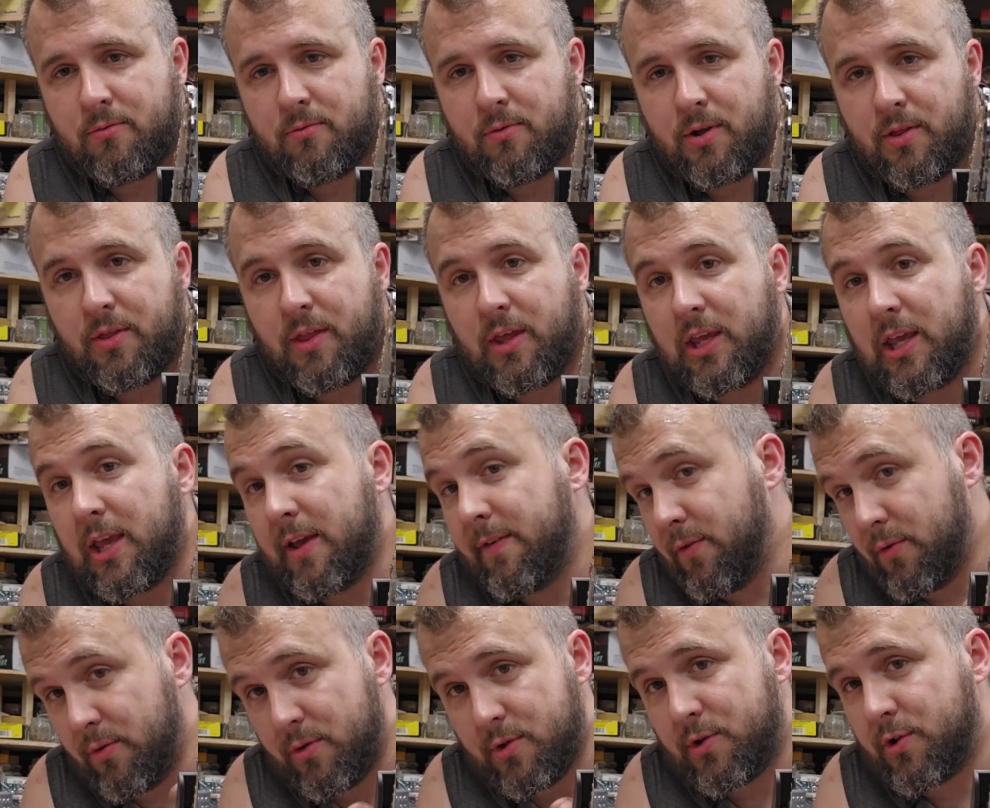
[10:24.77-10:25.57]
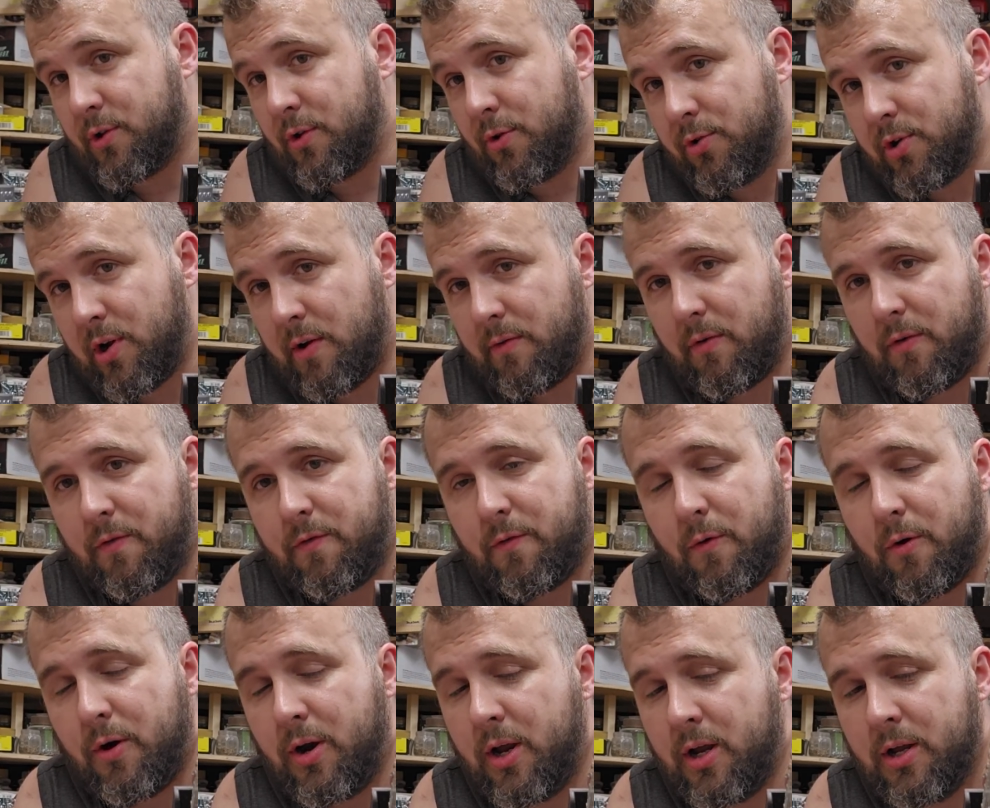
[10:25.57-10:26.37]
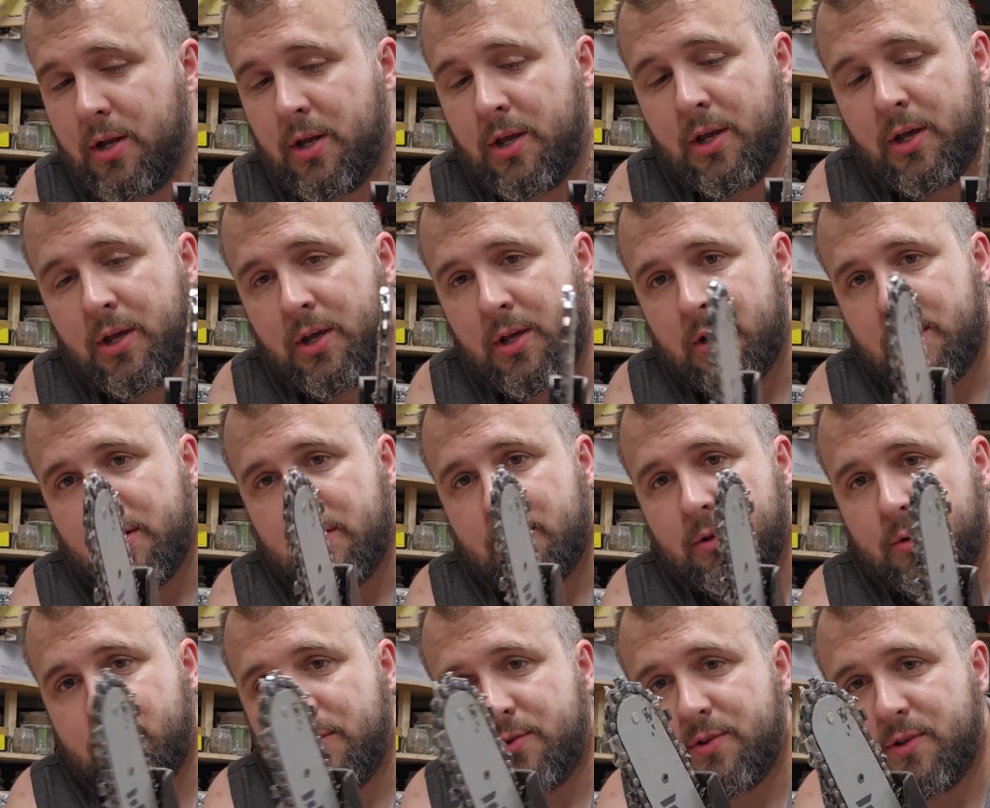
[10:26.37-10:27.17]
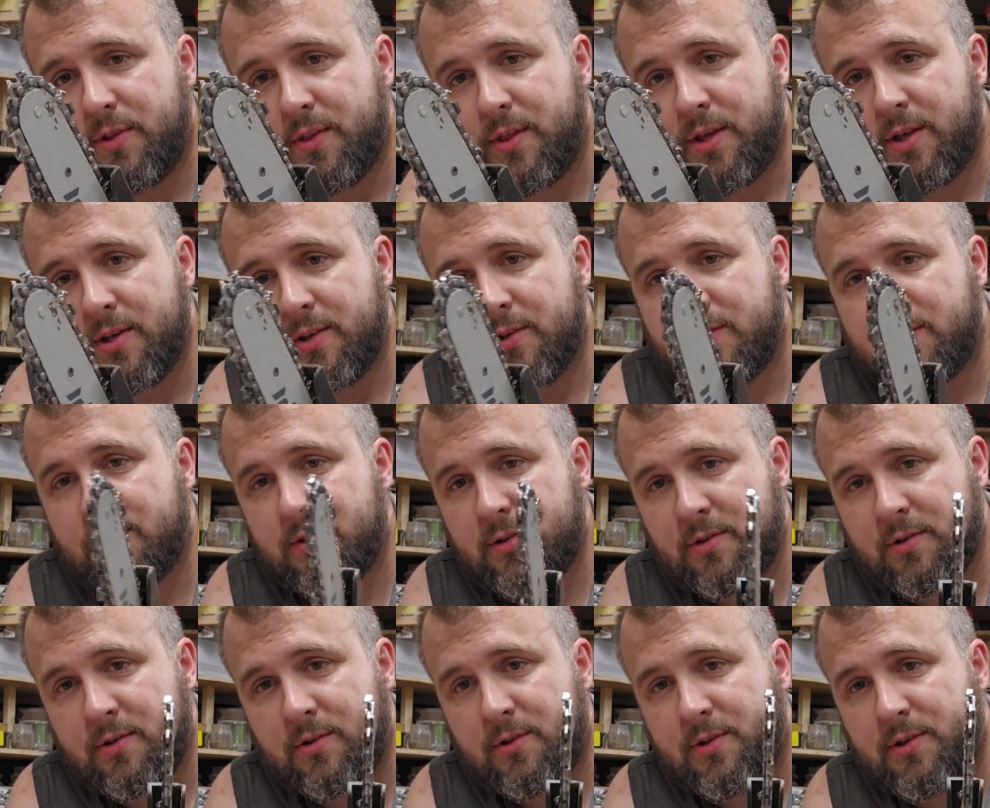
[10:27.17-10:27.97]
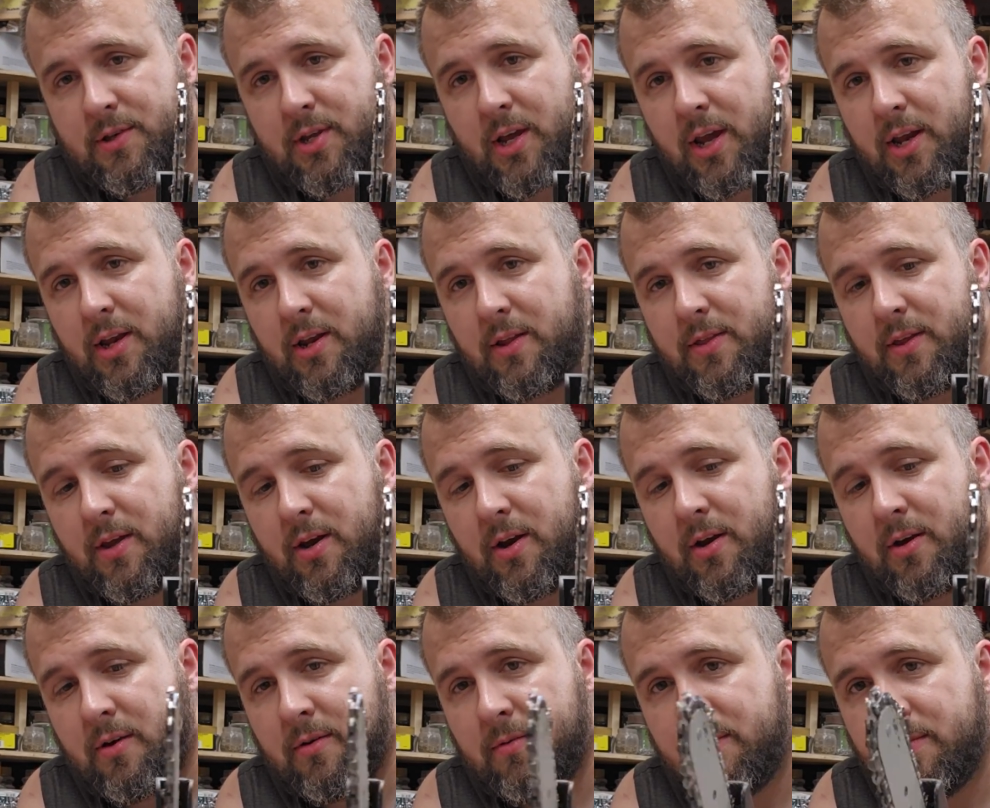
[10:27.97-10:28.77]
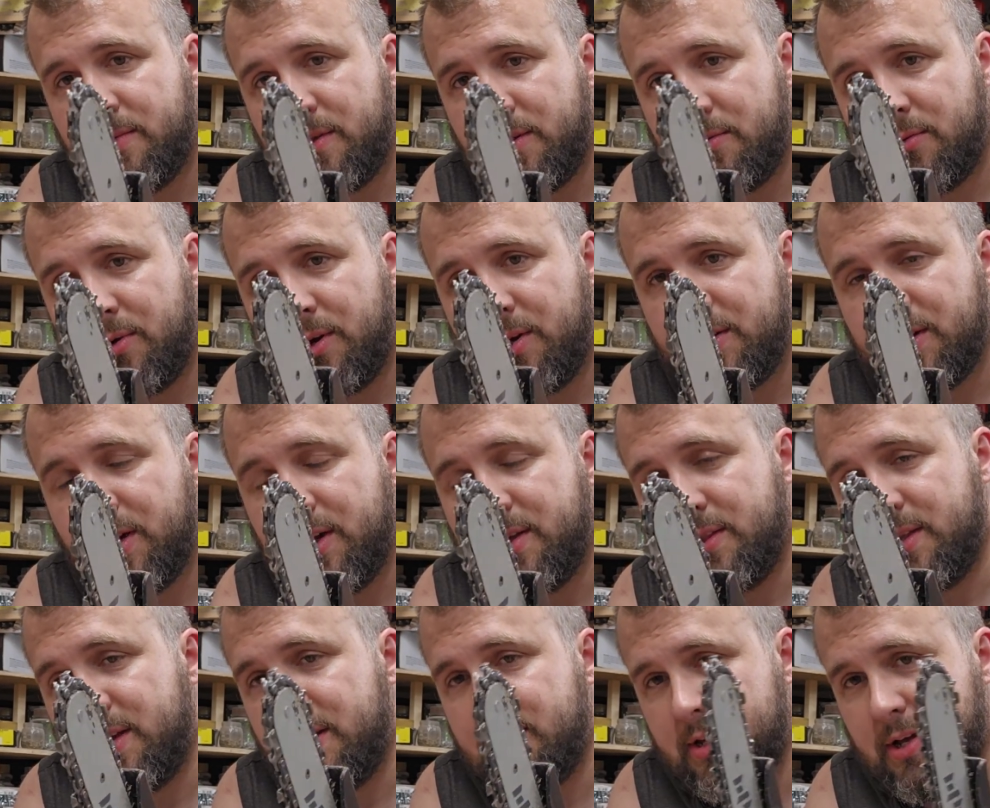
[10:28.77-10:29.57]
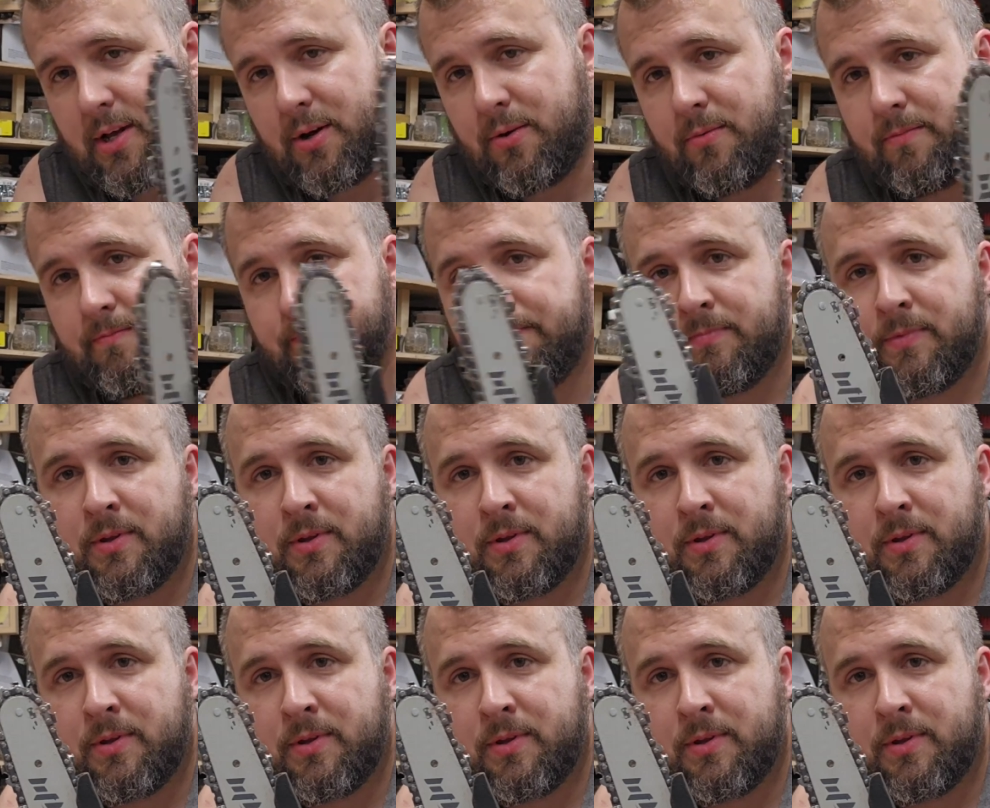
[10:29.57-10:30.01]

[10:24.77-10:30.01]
When they give you the screwdriver for it, loosen this, tighten it there, then retighten that down.